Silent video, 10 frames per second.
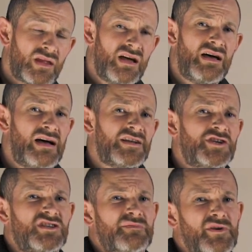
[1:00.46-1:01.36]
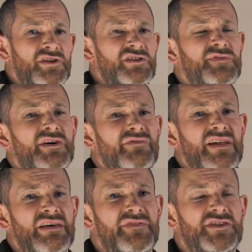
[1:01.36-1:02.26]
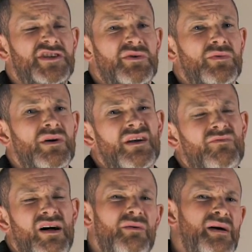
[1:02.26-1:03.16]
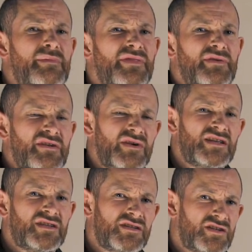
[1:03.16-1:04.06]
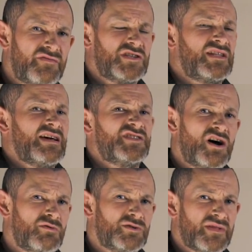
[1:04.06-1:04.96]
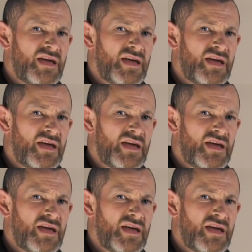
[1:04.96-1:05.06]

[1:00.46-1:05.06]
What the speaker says: I chose the bundles for three reasons. Obviously, as always with